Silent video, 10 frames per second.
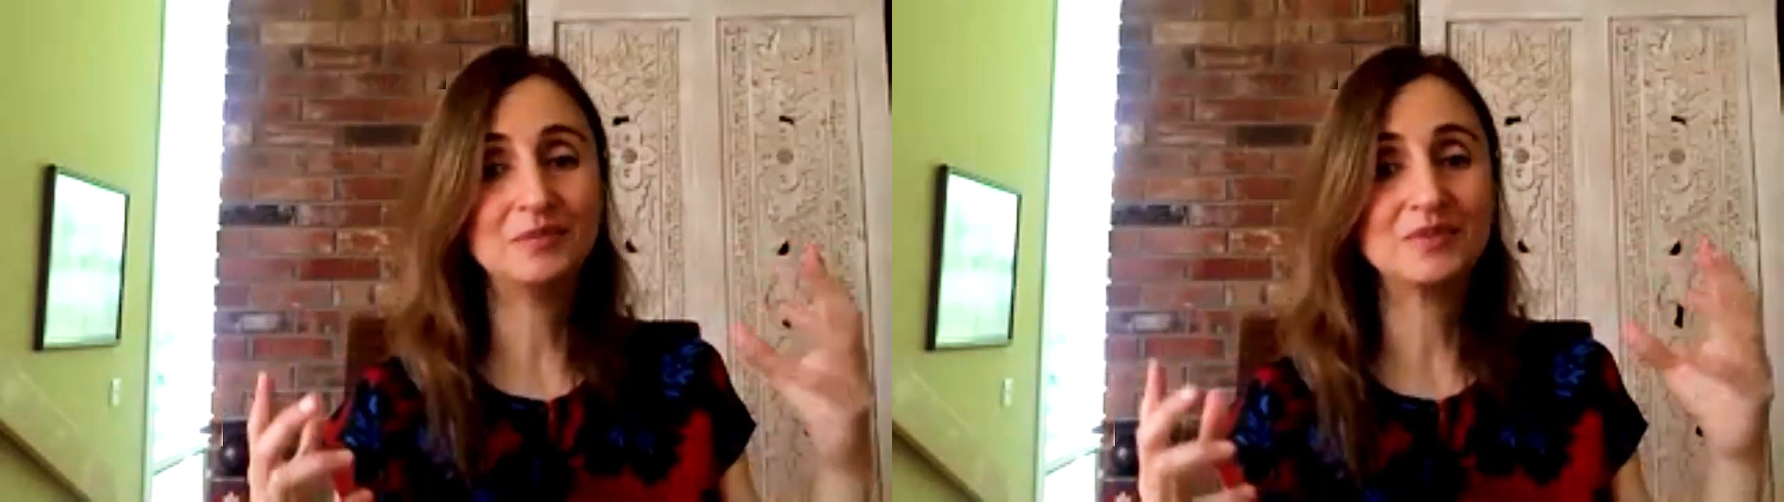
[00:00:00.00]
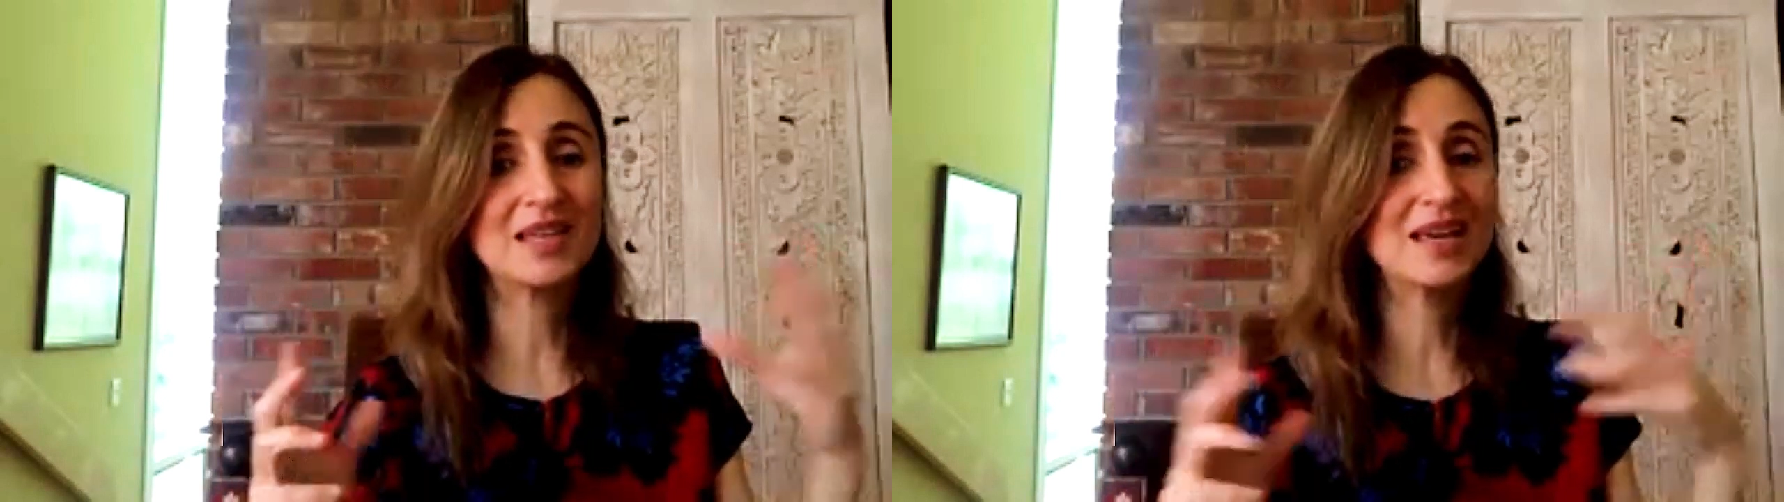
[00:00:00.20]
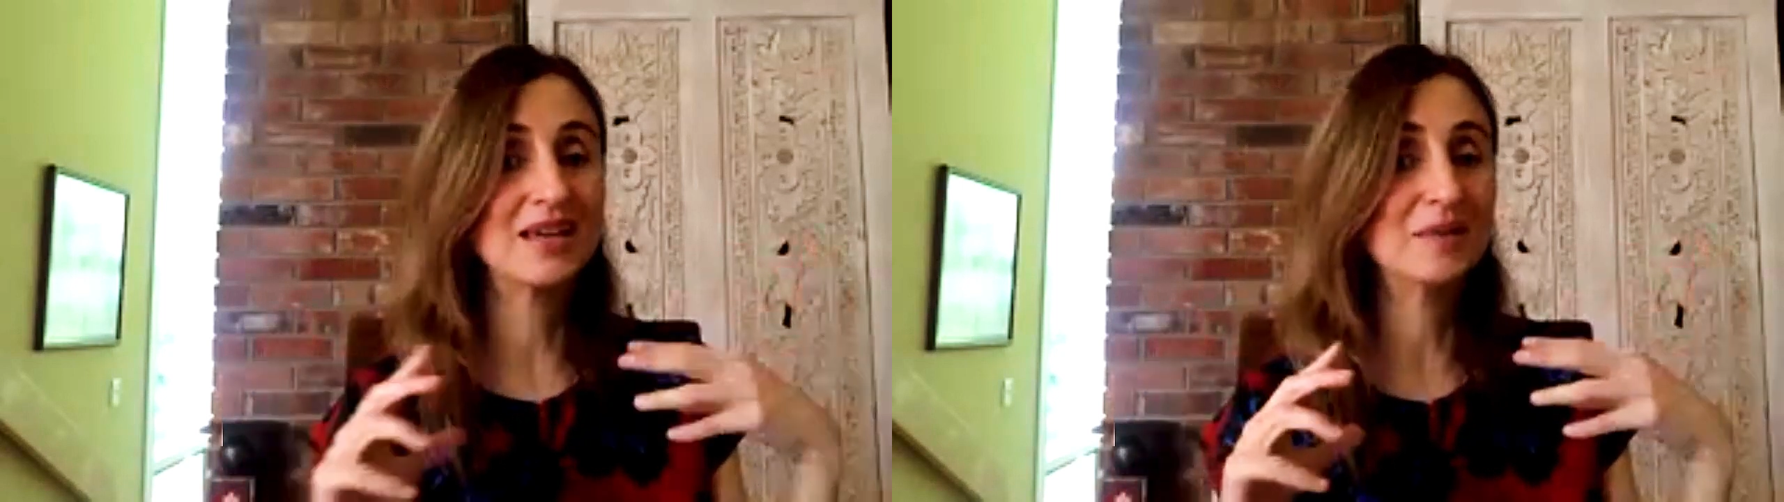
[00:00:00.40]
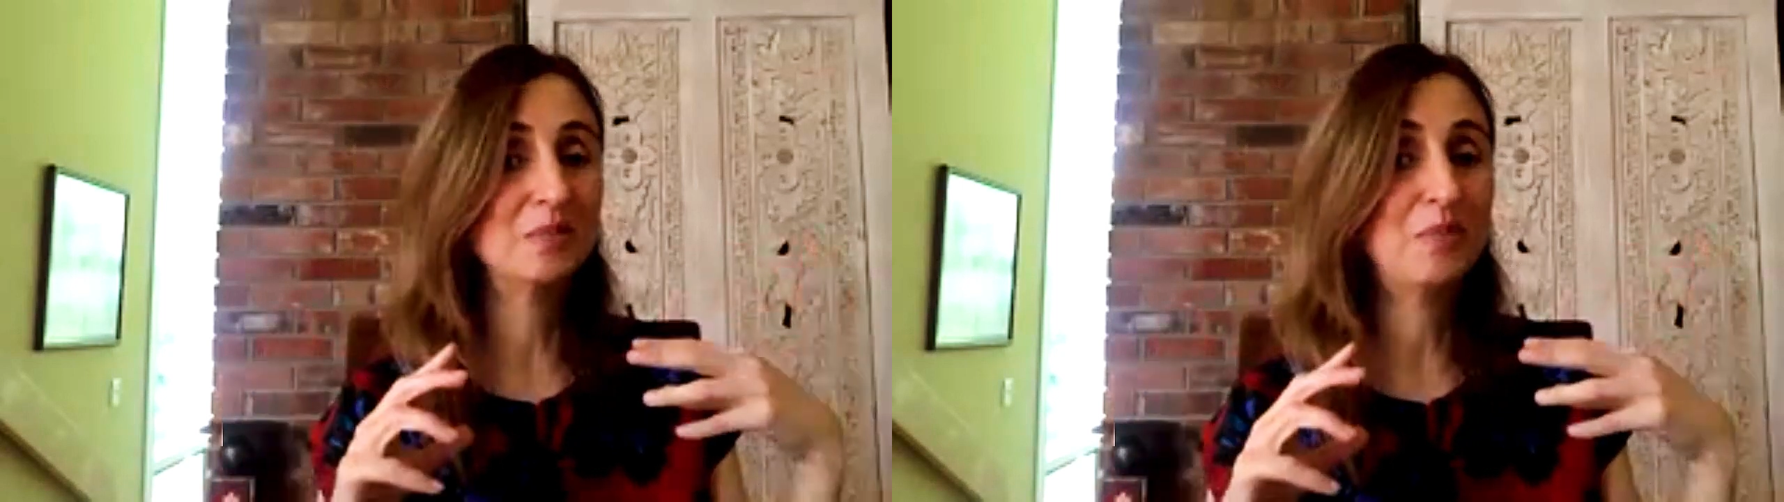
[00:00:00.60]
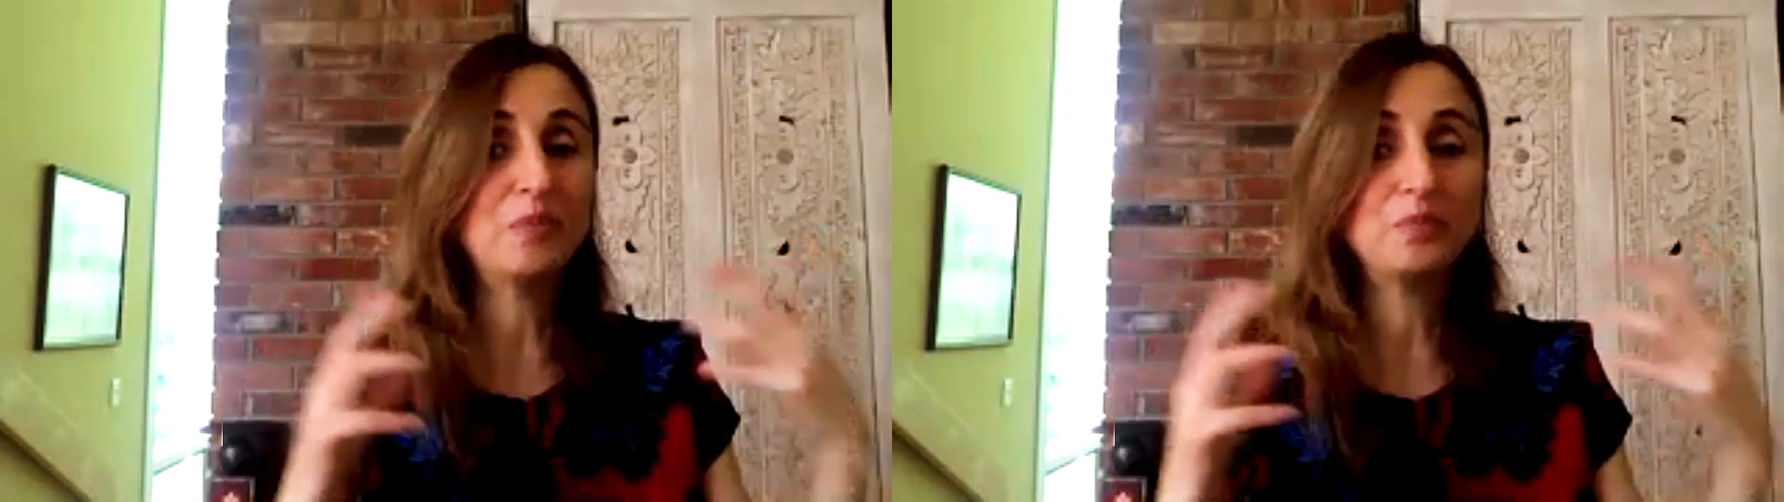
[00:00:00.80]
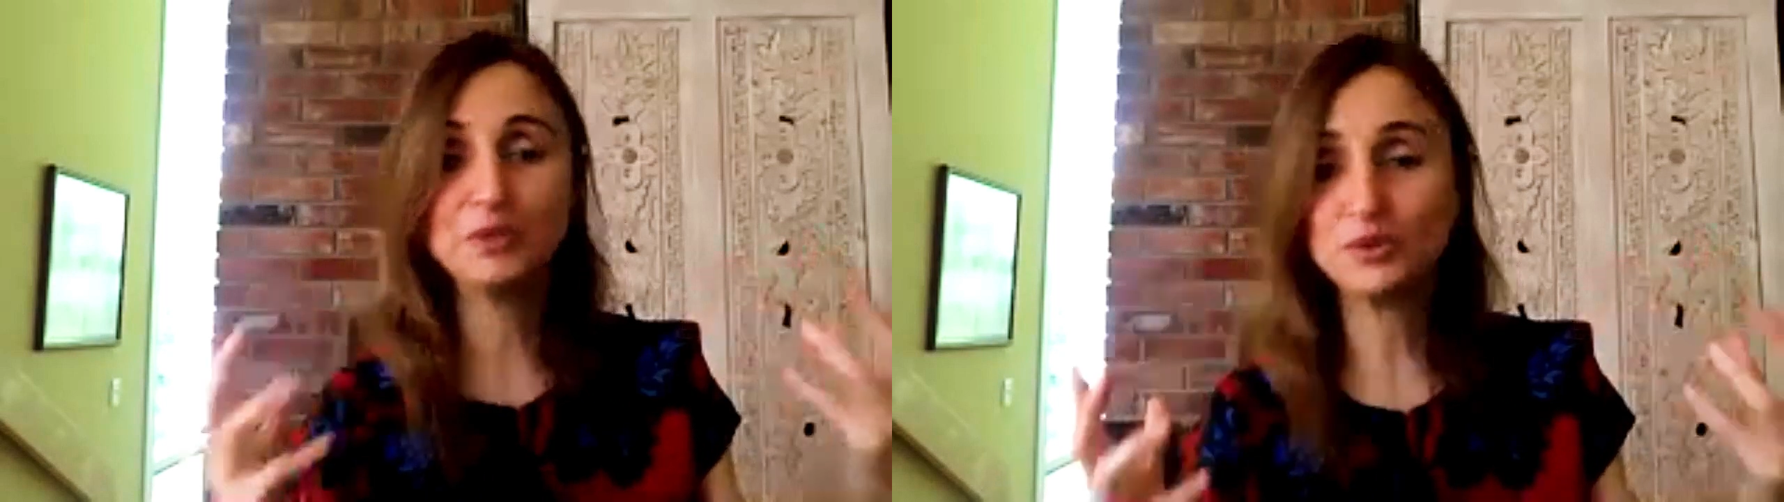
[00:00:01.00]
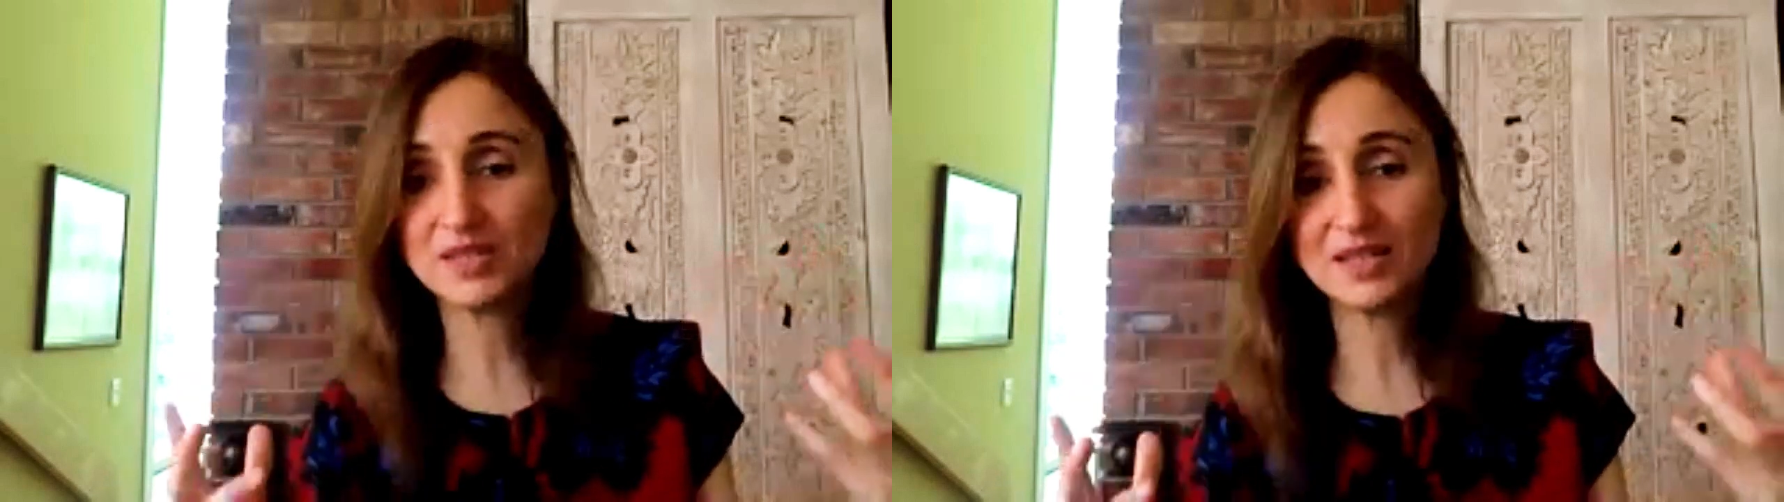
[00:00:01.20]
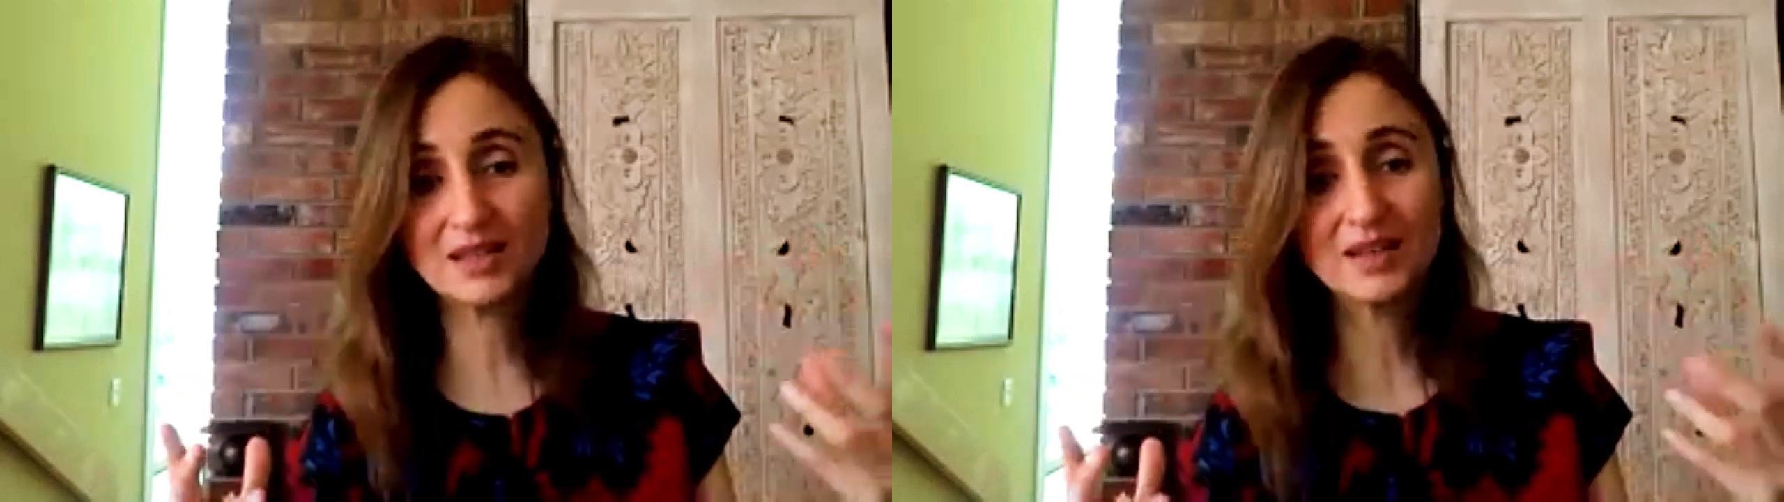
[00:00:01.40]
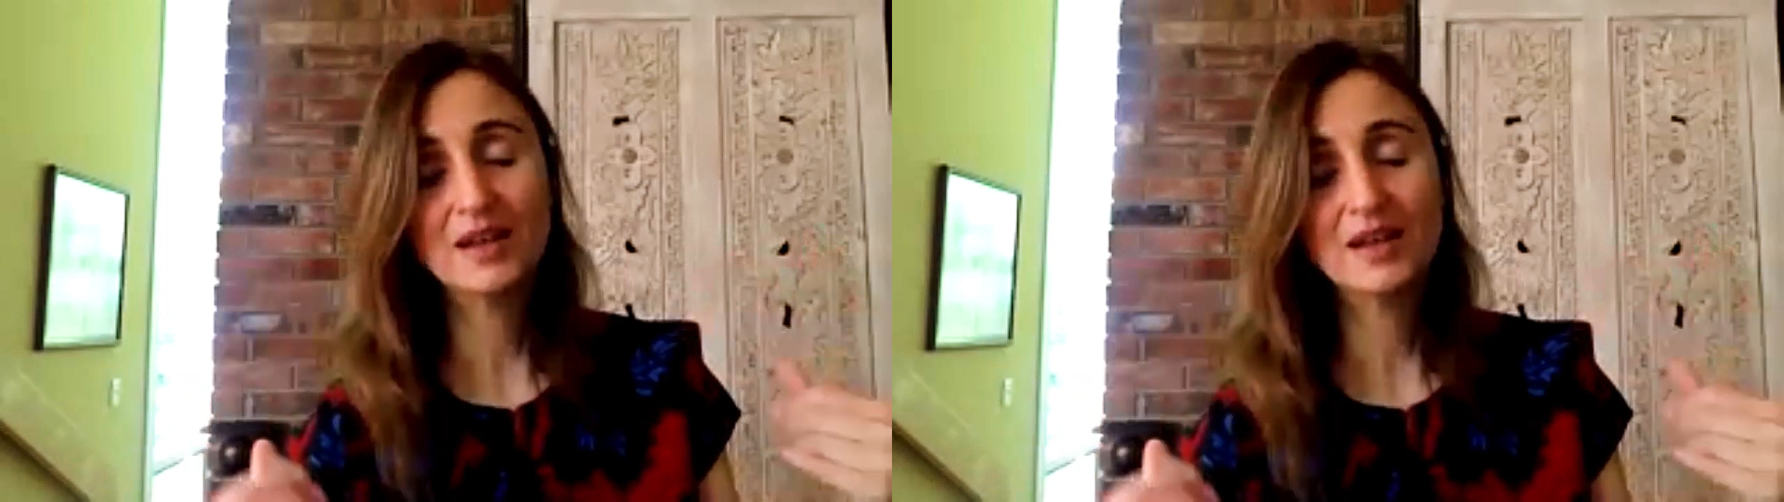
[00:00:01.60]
say, pop music,